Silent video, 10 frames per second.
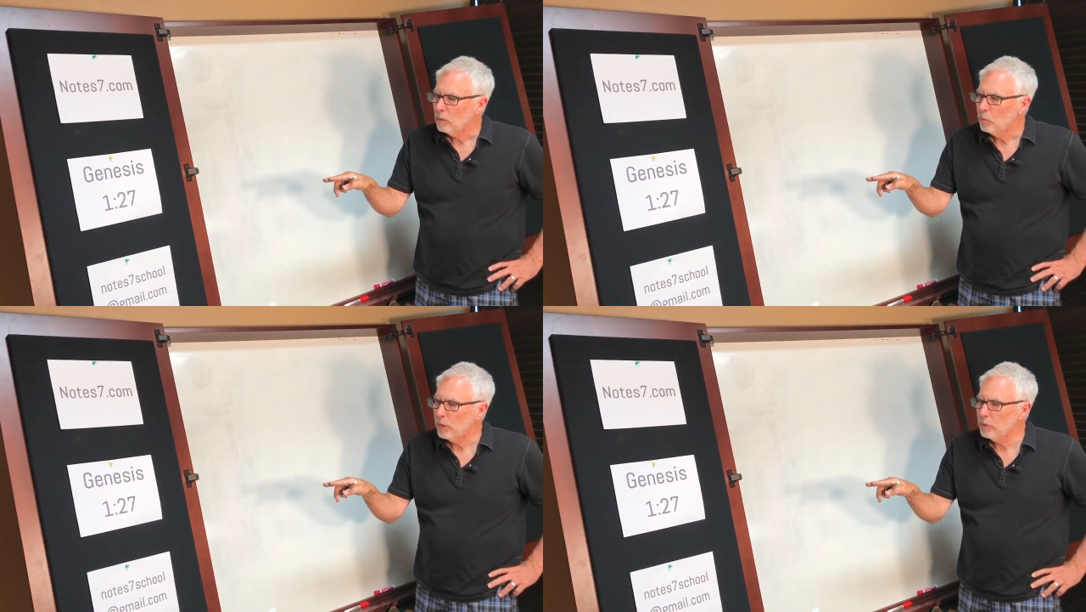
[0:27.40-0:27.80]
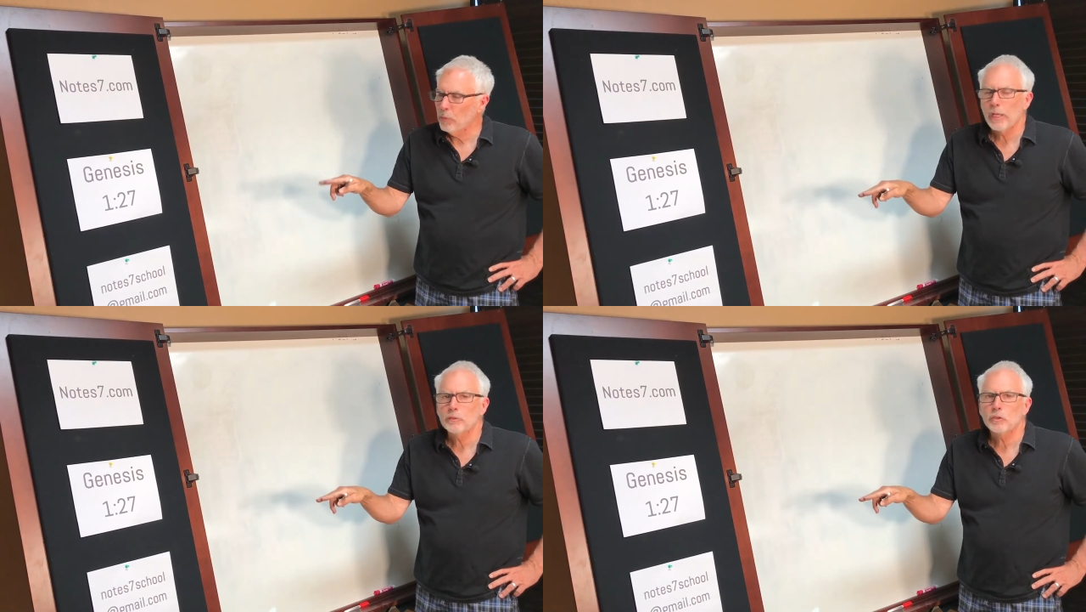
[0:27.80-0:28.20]
with
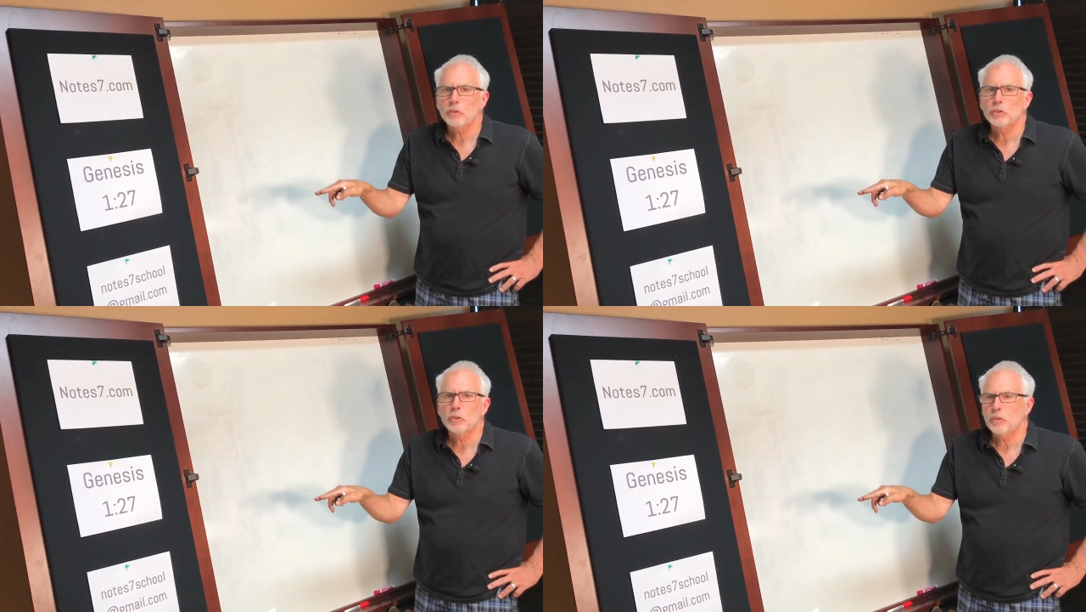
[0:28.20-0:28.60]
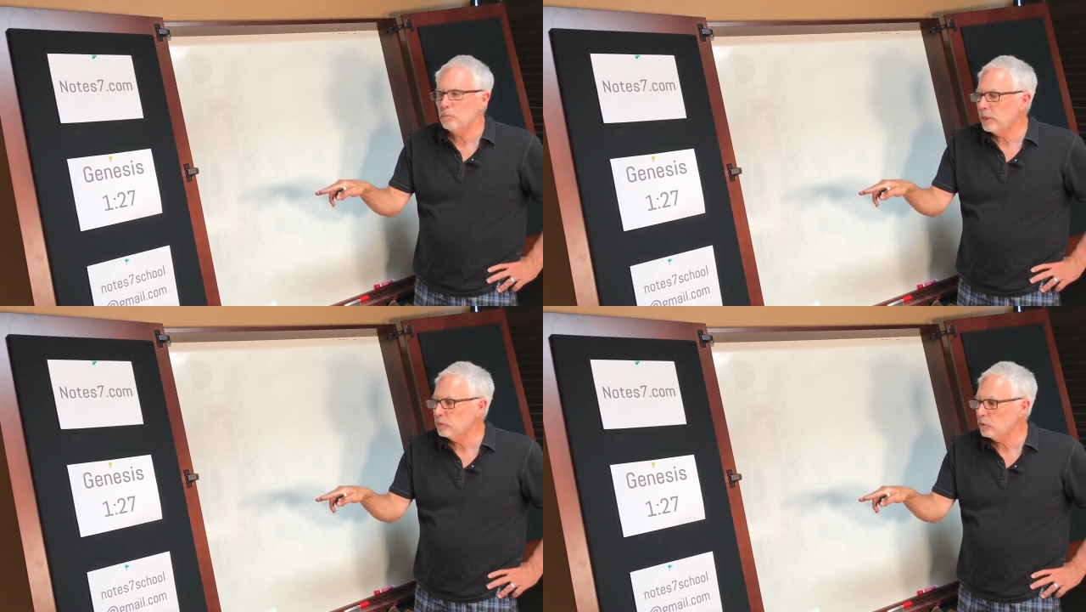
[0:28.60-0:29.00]
your answers to the
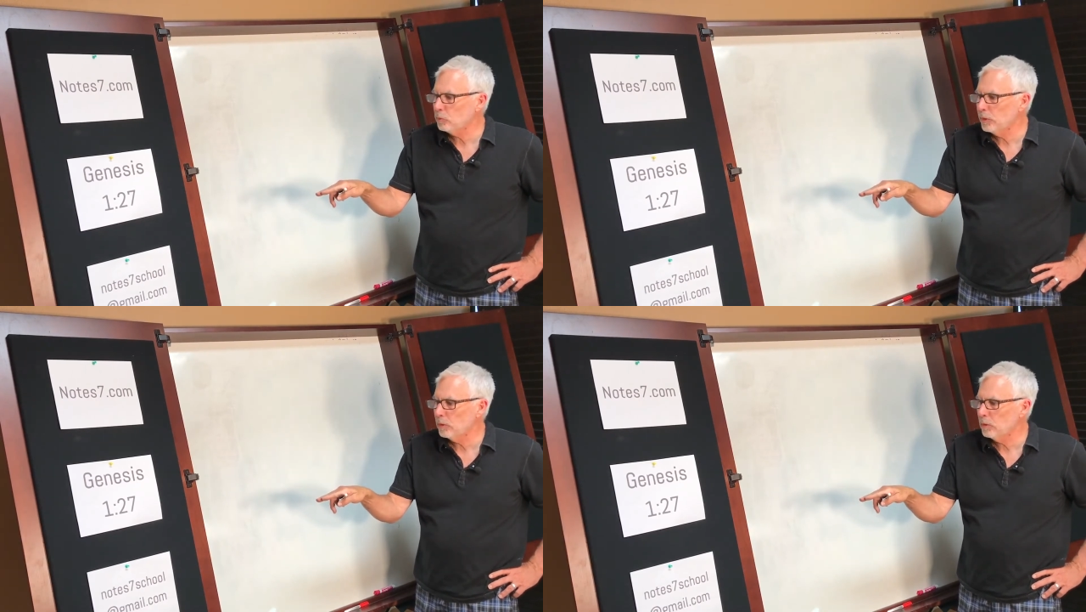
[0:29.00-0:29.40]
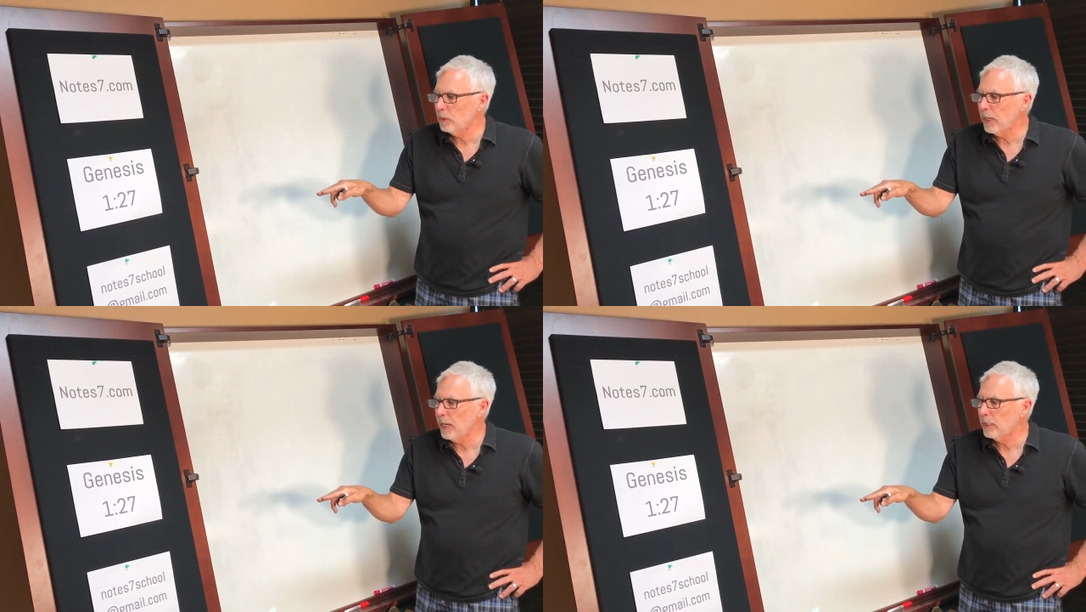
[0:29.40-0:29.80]
puzzle we
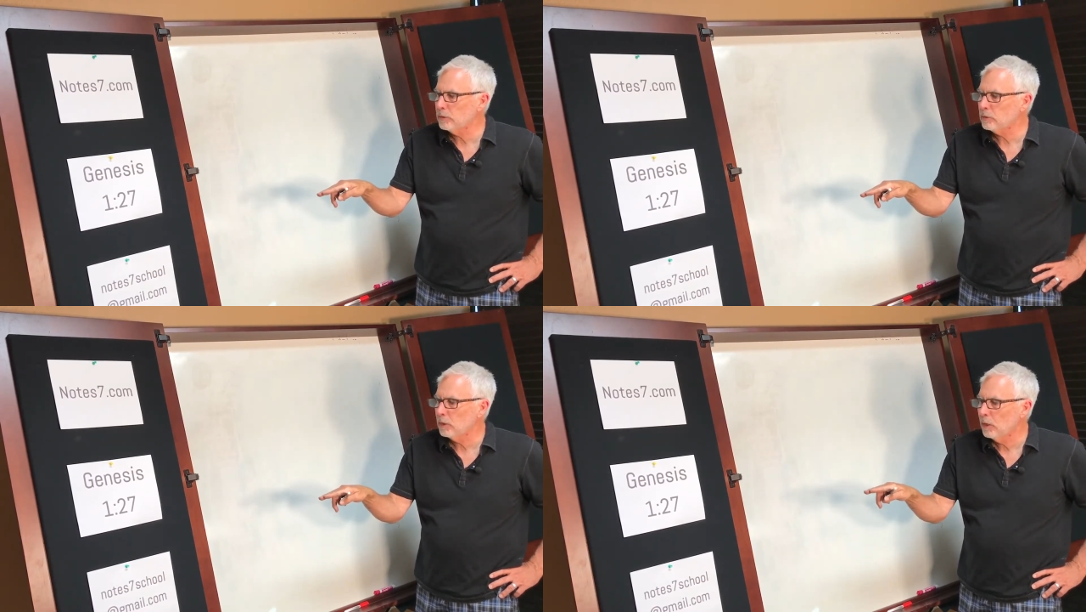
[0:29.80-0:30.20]
ask